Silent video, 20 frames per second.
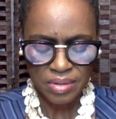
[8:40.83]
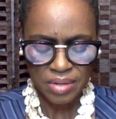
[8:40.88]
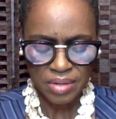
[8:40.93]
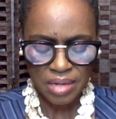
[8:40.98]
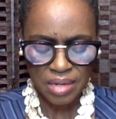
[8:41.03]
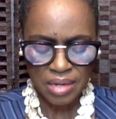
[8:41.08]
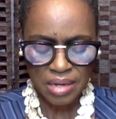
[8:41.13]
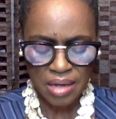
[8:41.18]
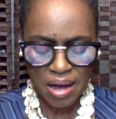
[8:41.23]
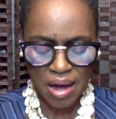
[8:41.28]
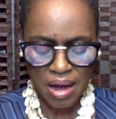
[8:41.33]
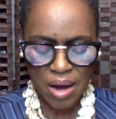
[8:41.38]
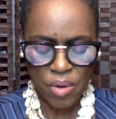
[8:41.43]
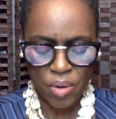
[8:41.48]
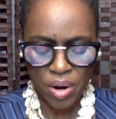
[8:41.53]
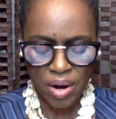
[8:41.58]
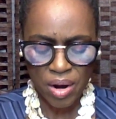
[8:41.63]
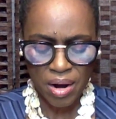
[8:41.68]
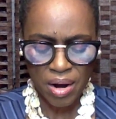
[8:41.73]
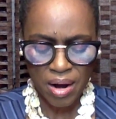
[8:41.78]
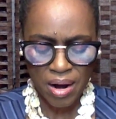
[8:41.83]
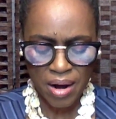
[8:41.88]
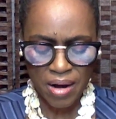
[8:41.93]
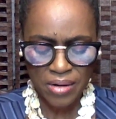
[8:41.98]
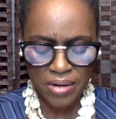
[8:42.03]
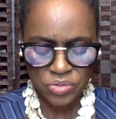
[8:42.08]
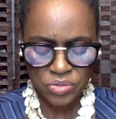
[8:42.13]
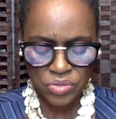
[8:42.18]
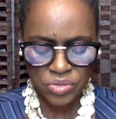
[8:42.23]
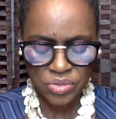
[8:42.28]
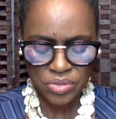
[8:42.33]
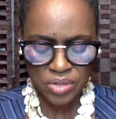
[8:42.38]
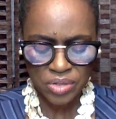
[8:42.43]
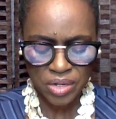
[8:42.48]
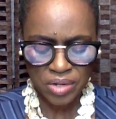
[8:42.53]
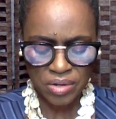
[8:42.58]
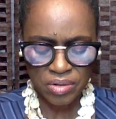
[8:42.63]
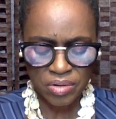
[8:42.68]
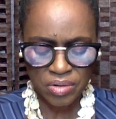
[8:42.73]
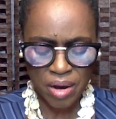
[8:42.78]
in our hearts
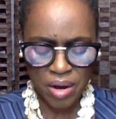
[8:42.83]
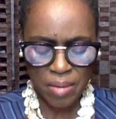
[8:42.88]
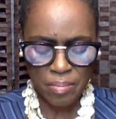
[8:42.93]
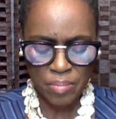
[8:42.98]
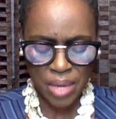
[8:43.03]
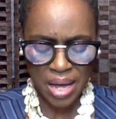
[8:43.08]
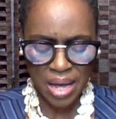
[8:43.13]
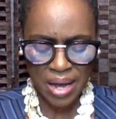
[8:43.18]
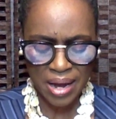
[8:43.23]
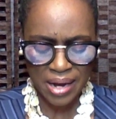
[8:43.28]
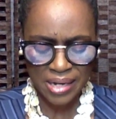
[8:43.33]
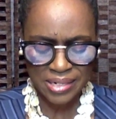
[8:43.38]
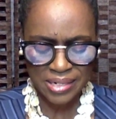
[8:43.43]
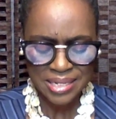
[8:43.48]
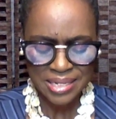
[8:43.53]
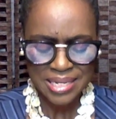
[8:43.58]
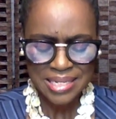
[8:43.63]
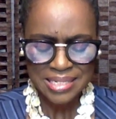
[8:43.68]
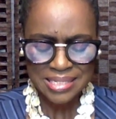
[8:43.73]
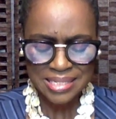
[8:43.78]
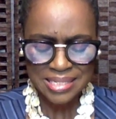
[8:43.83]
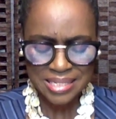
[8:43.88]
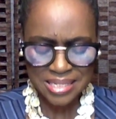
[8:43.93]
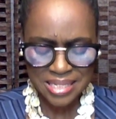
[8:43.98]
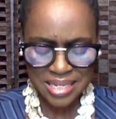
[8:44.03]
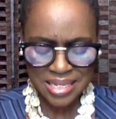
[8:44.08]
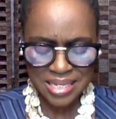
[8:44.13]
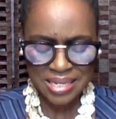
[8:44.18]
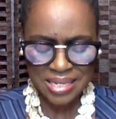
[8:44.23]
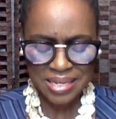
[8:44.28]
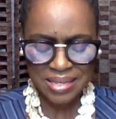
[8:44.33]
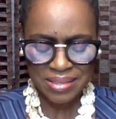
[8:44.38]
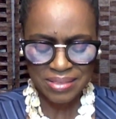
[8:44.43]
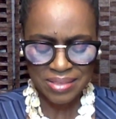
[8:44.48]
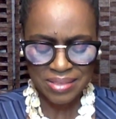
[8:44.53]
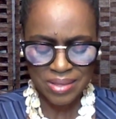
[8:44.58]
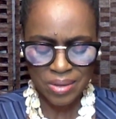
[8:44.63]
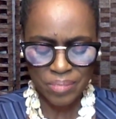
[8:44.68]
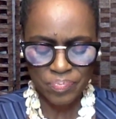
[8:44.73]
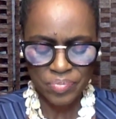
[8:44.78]
and in our mind, seeing
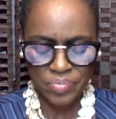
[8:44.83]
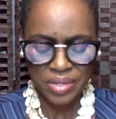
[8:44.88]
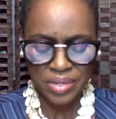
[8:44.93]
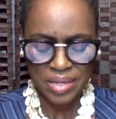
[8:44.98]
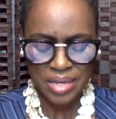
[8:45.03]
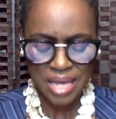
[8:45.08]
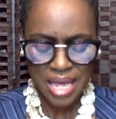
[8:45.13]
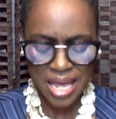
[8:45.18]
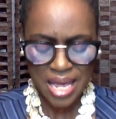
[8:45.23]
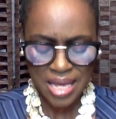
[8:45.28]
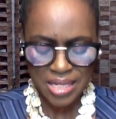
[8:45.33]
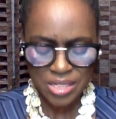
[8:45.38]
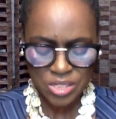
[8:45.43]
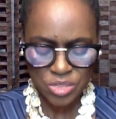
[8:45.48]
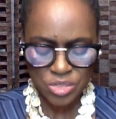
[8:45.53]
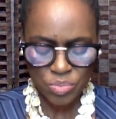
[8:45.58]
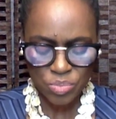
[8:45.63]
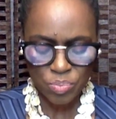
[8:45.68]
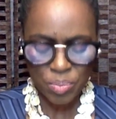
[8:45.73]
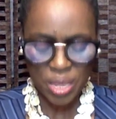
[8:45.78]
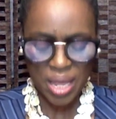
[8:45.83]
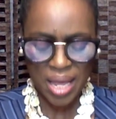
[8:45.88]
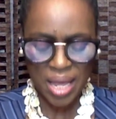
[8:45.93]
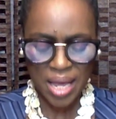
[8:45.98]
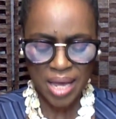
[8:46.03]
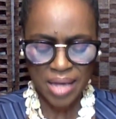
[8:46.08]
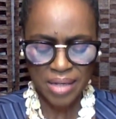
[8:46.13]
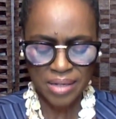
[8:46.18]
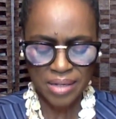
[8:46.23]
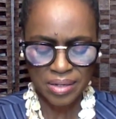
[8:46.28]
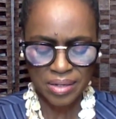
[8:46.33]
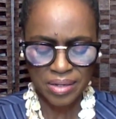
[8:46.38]
them expand